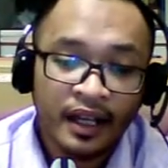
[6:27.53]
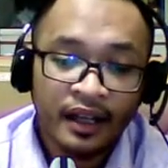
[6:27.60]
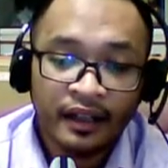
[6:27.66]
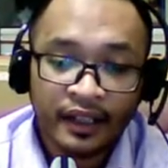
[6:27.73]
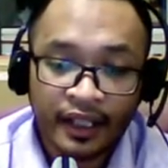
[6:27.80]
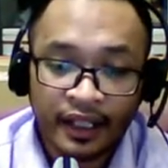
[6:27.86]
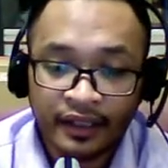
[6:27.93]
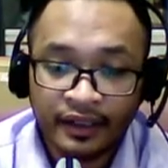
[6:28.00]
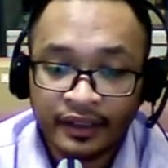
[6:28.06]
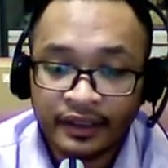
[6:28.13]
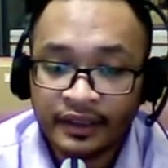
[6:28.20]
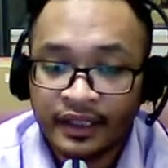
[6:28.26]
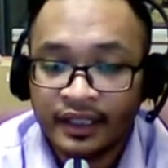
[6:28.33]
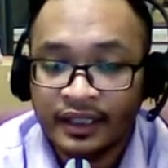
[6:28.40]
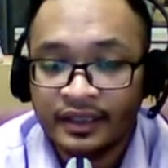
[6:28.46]
Okay, and third
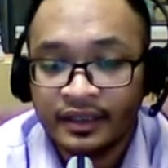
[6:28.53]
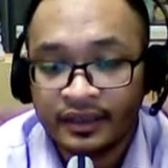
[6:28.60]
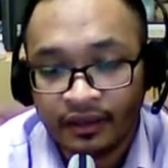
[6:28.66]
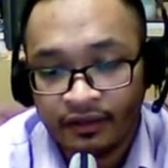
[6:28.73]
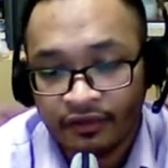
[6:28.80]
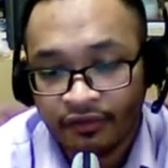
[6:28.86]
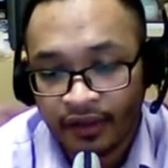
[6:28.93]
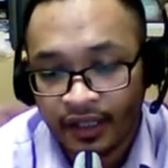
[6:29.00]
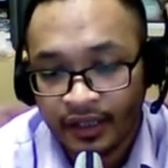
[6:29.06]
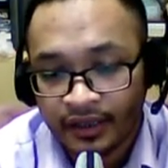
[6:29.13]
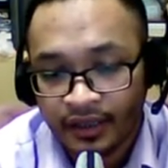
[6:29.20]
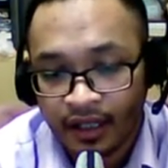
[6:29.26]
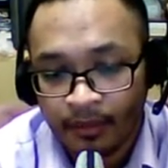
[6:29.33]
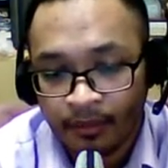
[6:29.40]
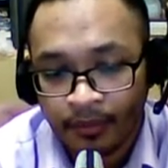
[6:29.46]
is software
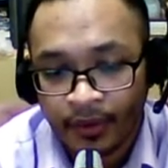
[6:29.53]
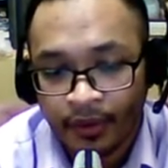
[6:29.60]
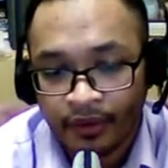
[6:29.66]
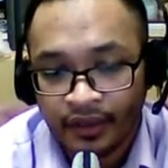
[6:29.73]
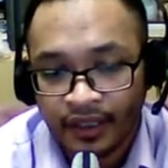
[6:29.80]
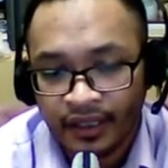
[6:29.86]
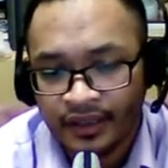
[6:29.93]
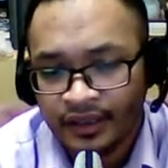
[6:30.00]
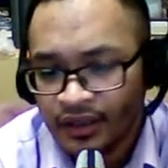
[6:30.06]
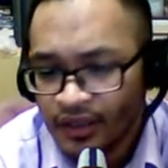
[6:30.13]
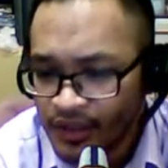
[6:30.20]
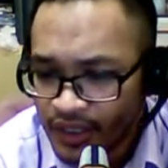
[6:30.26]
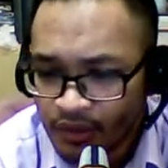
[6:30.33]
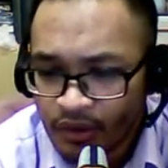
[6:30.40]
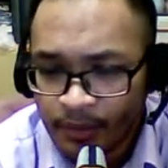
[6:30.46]
support. Okay, so
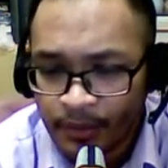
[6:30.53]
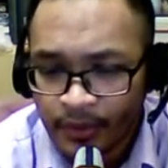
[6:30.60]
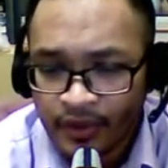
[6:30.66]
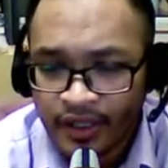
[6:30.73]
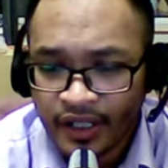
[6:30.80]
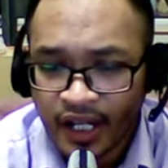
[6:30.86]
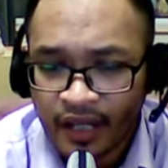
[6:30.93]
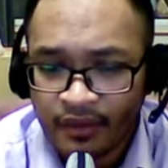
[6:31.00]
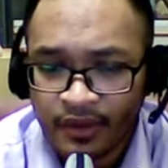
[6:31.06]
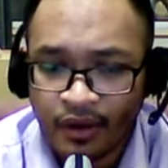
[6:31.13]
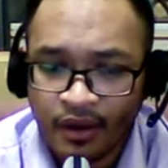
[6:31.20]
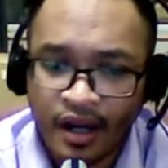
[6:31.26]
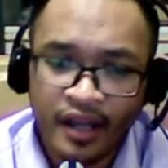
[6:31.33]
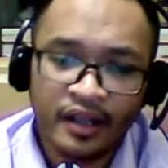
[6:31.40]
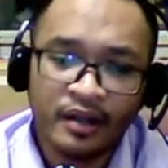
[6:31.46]
newer program
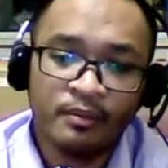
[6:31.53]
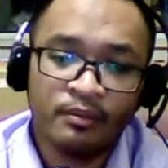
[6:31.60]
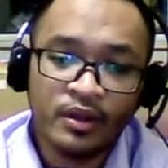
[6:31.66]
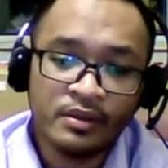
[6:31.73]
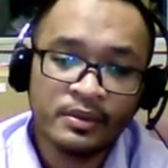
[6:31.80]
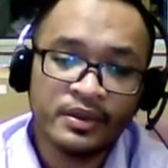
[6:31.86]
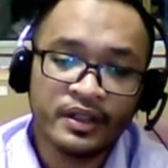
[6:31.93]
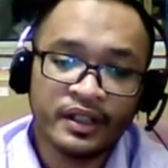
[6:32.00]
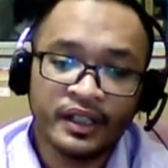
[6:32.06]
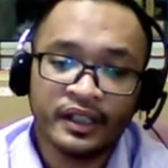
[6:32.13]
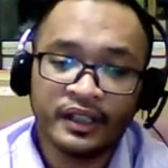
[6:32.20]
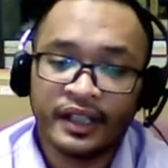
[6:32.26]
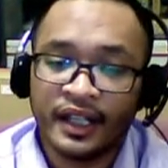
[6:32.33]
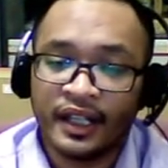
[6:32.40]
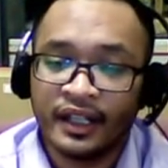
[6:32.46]
require more memory
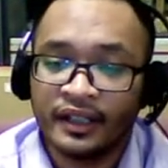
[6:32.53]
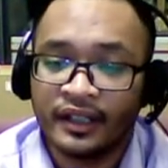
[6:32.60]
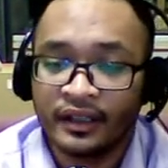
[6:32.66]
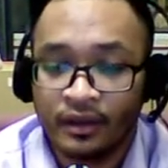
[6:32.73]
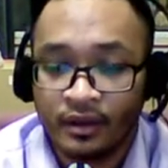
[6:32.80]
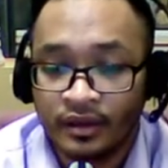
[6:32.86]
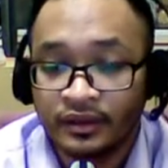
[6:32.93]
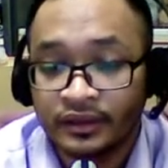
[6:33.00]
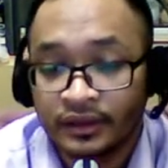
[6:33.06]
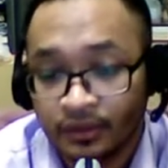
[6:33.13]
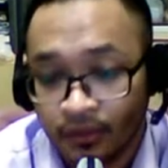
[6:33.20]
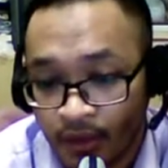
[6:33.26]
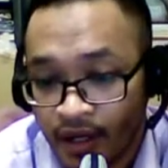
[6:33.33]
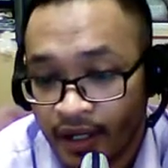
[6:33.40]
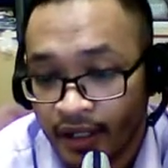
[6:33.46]
than the old
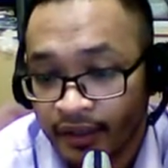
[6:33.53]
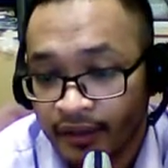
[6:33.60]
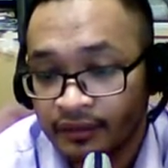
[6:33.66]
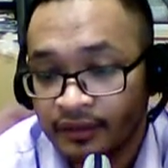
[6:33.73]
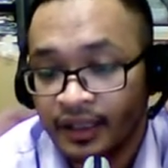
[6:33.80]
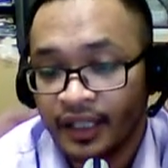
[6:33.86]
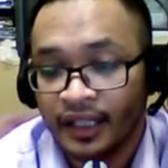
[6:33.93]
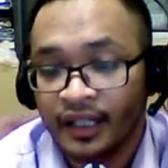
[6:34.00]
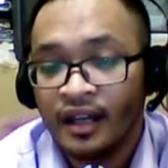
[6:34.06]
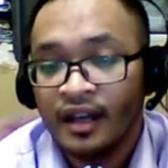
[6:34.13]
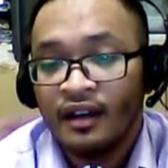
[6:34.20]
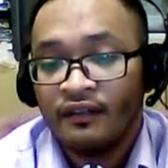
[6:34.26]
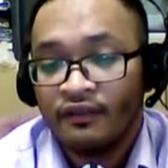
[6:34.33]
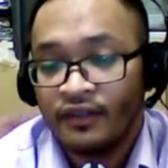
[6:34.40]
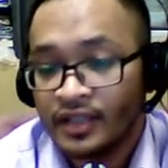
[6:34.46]
one. Okay,
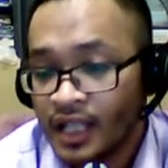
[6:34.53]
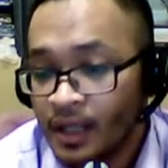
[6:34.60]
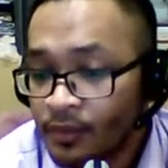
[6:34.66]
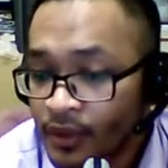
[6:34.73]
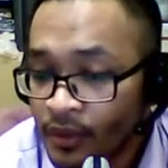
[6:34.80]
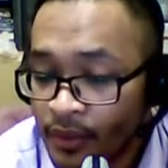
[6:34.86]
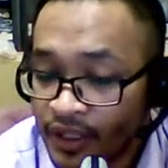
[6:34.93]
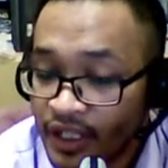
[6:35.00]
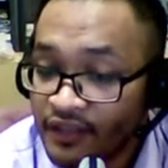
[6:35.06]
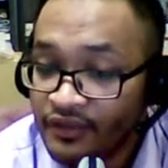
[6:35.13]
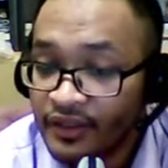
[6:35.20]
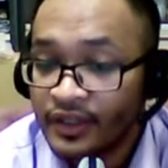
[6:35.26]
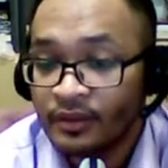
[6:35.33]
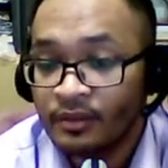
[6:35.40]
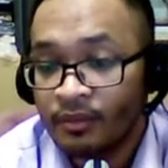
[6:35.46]
for example, whenever
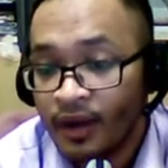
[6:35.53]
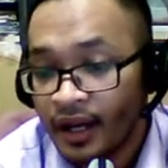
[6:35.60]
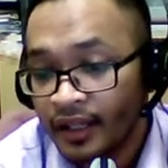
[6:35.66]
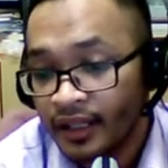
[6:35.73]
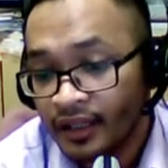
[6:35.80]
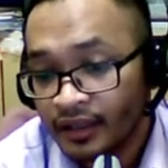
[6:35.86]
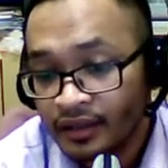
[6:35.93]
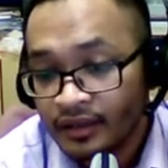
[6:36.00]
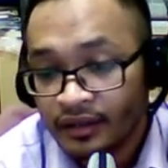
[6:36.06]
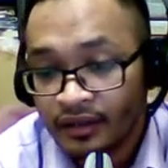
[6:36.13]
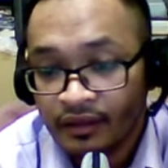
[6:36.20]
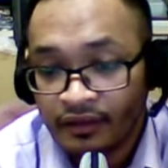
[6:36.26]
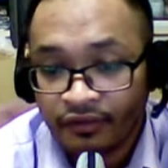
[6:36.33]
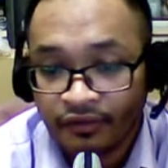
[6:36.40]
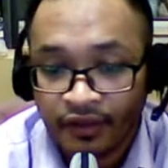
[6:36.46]
you buy a new
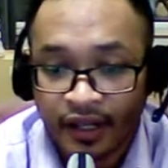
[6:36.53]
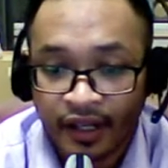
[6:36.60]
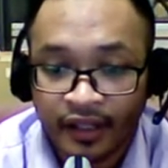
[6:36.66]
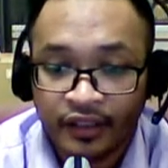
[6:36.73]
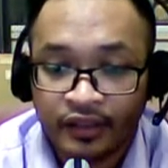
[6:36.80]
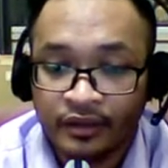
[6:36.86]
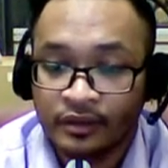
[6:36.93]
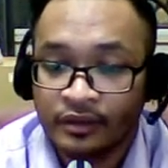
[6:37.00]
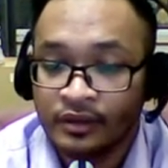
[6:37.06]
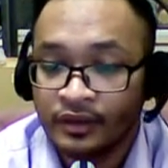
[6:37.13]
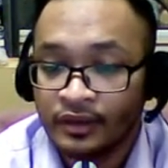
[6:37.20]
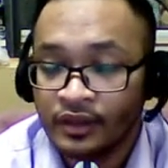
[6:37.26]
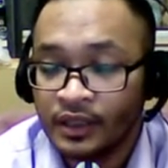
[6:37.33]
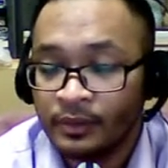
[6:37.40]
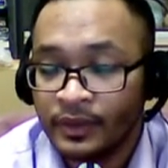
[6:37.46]
software, so
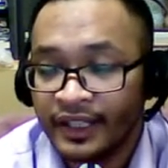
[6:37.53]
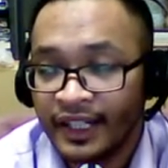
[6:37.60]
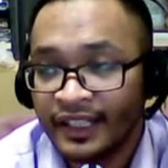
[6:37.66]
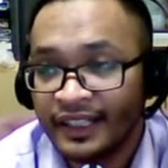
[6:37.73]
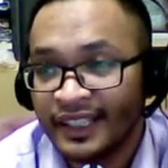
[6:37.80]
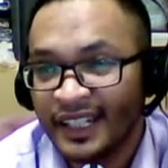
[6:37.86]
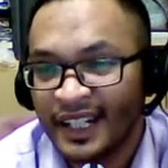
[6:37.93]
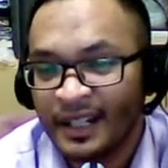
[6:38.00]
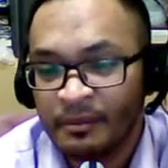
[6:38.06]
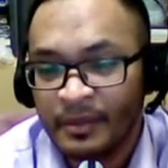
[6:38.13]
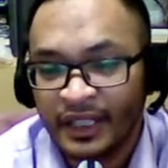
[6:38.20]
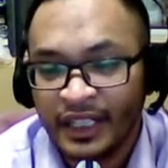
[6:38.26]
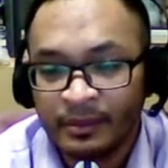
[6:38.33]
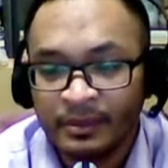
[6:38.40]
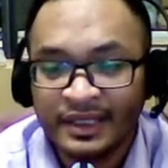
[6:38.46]
you be getting a
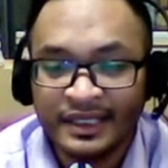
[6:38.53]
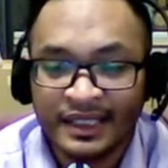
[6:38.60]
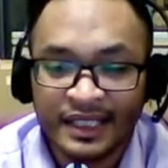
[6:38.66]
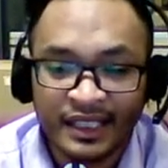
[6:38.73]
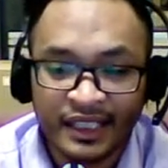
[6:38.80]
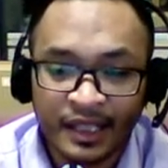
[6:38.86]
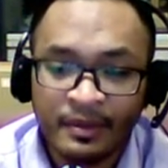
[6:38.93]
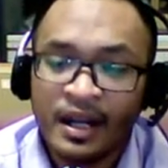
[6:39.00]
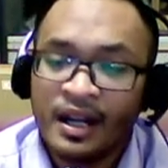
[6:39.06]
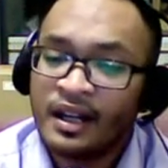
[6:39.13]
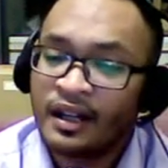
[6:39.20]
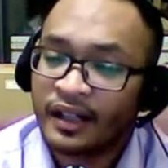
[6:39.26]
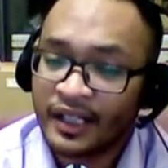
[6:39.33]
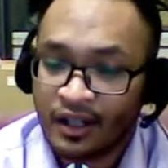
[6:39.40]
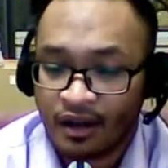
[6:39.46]
minimum system
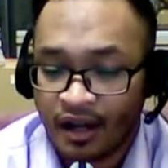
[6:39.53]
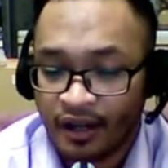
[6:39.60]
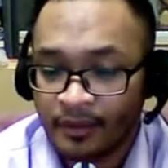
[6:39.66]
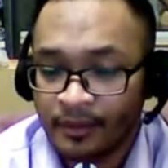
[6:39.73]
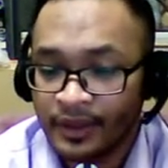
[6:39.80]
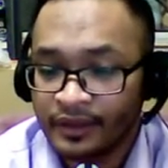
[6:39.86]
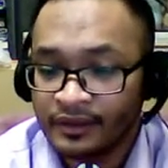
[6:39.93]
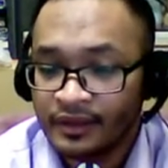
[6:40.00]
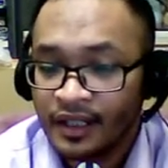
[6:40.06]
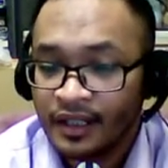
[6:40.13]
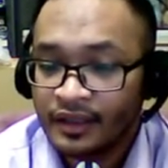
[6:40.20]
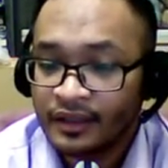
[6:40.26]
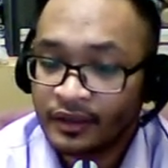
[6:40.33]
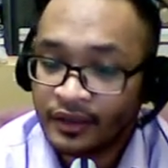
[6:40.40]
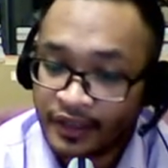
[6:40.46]
requirement.
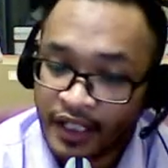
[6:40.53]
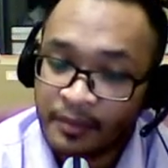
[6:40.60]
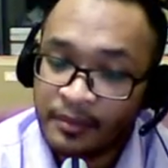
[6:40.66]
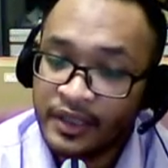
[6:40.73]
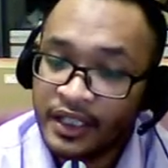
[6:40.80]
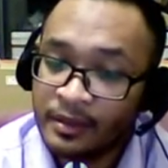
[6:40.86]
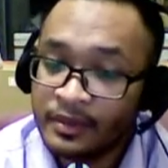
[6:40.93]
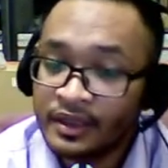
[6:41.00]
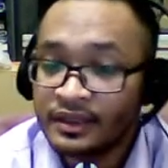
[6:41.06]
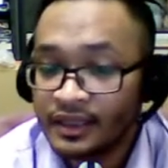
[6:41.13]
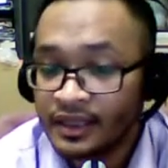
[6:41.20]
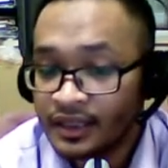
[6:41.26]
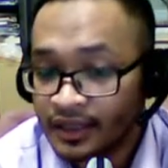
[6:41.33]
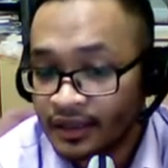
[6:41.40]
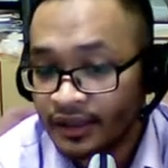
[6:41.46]
So that minimum
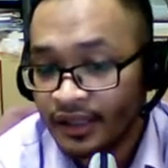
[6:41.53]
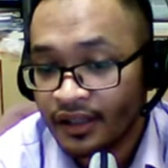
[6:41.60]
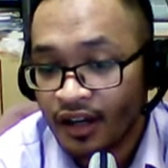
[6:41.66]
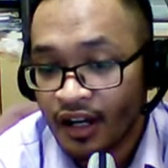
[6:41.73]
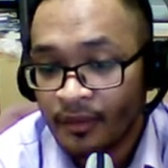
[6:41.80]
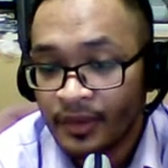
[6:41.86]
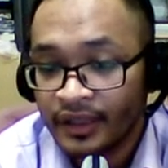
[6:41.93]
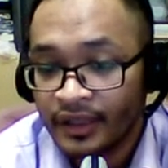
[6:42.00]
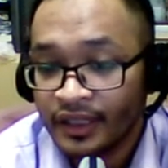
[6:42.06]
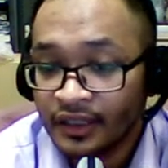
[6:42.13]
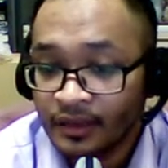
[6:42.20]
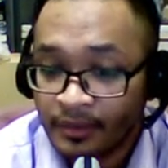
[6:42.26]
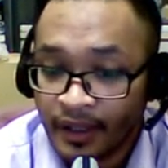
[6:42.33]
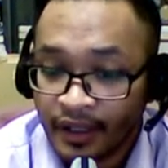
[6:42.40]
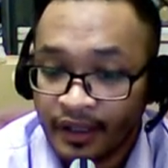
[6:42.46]
system requirement
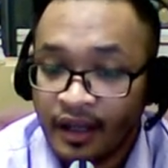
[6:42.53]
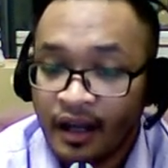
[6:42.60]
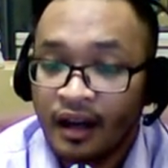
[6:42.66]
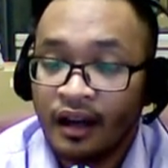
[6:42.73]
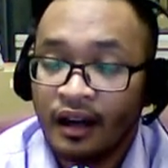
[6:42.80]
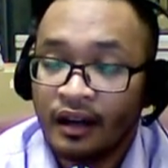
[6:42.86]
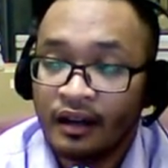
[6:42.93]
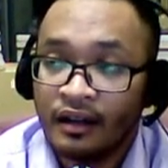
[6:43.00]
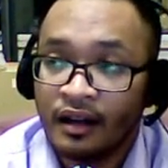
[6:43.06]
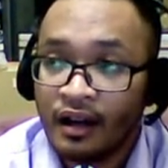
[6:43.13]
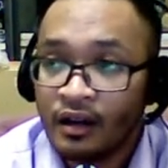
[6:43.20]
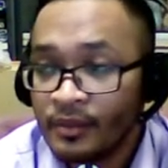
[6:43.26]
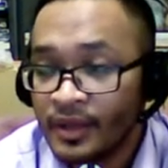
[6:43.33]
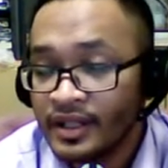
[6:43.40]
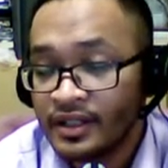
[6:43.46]
determine how
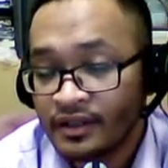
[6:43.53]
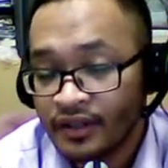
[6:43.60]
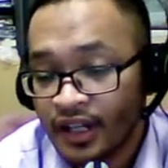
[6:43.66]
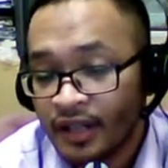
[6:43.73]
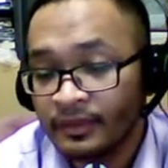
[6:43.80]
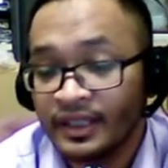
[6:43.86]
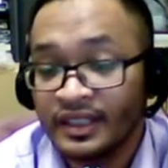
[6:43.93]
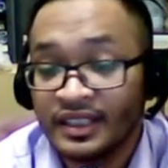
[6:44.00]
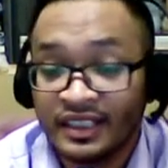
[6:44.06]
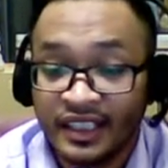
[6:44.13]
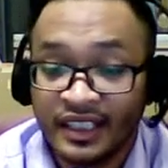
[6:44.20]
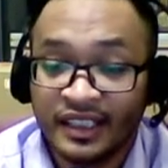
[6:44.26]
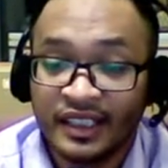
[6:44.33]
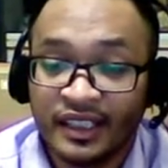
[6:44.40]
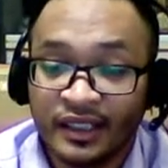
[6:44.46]
much RAM is
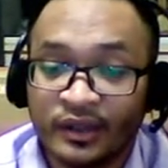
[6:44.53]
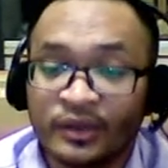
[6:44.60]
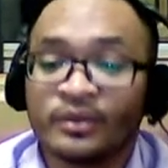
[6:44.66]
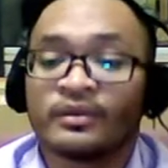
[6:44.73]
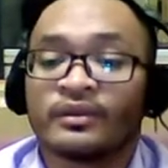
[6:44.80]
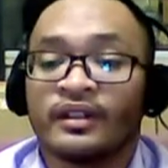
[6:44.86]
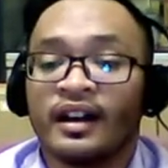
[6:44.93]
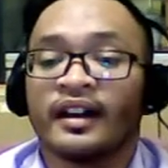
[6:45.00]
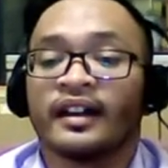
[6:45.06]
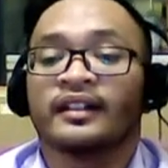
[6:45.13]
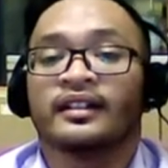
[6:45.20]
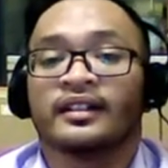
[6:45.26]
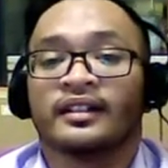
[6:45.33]
needed to run